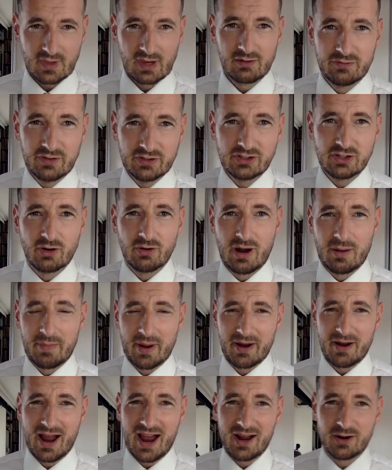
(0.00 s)
video
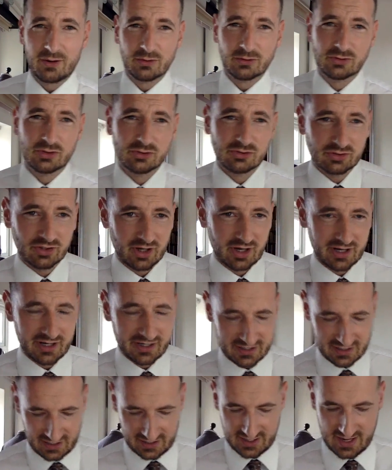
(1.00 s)
about how to
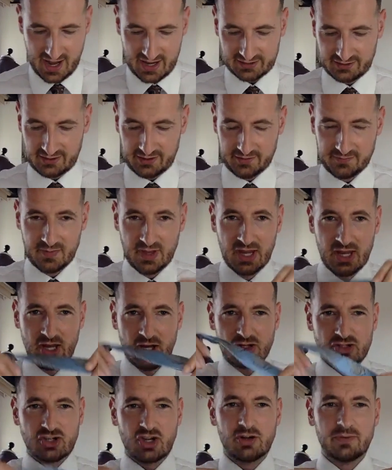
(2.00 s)
tie a necktie.
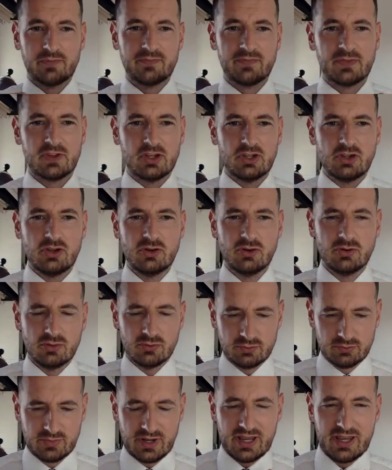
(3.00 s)
So
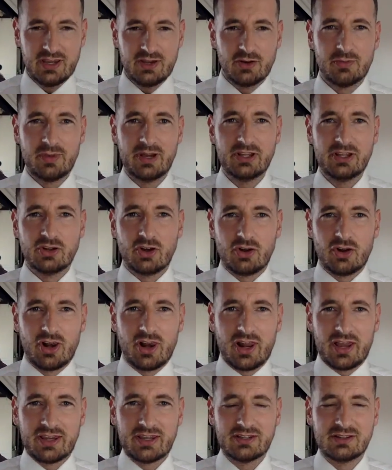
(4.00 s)
you may or may not
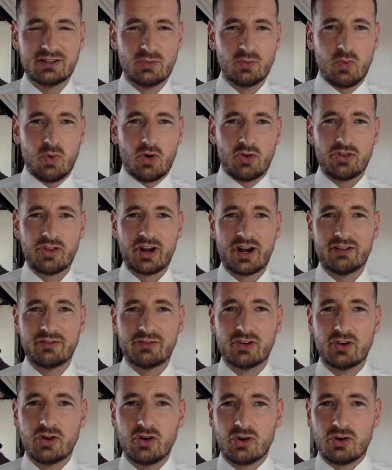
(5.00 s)
like the one that
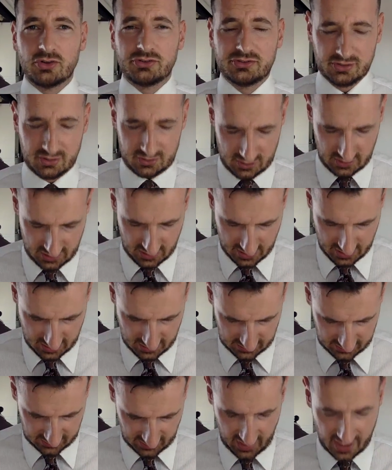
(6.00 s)
I've got
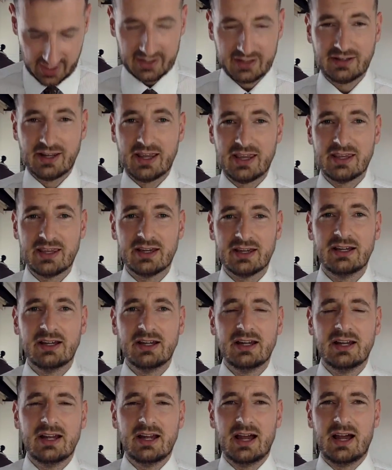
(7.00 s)
tied in here.
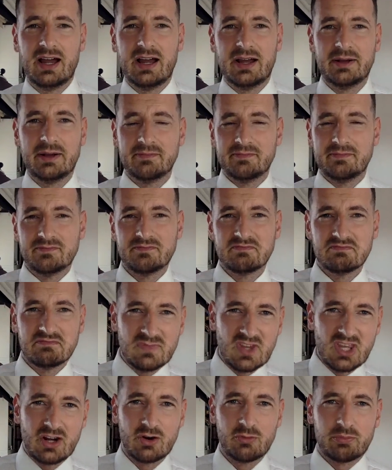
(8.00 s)
You
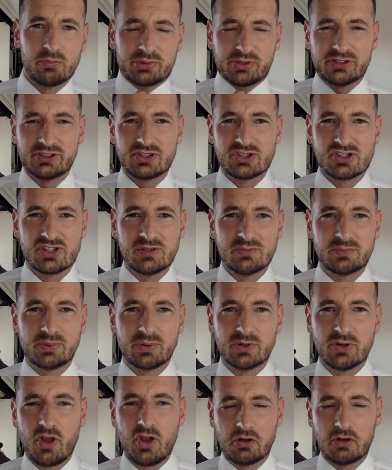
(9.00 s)
know, pretty
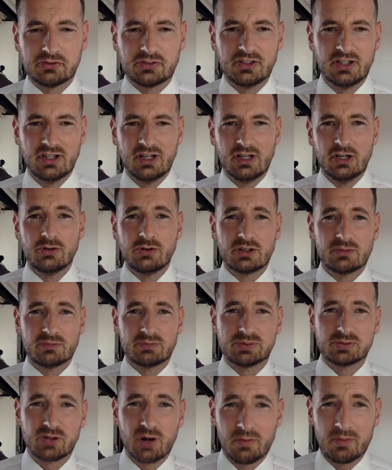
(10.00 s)
simple knot. You can
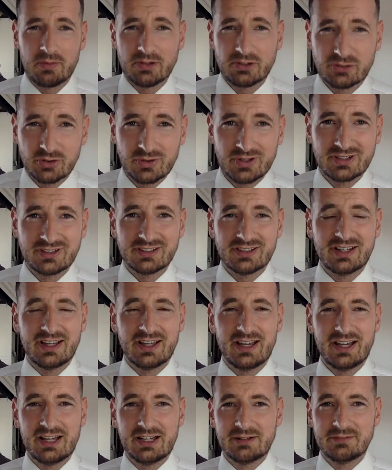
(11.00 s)
probably do it,
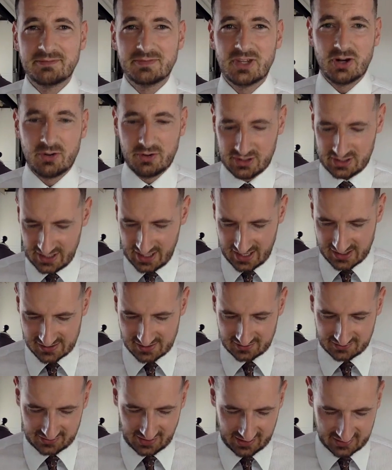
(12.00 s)
you know, in less
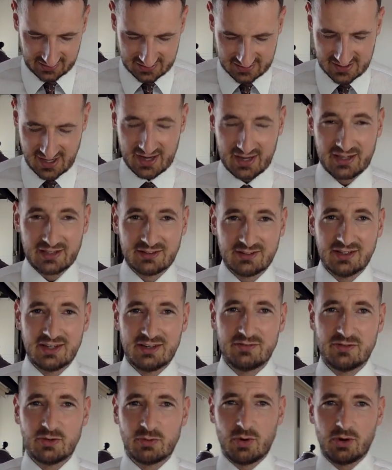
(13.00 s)
than 10 seconds
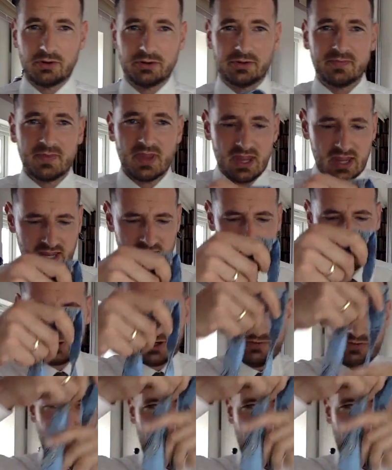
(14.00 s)
if you want. But if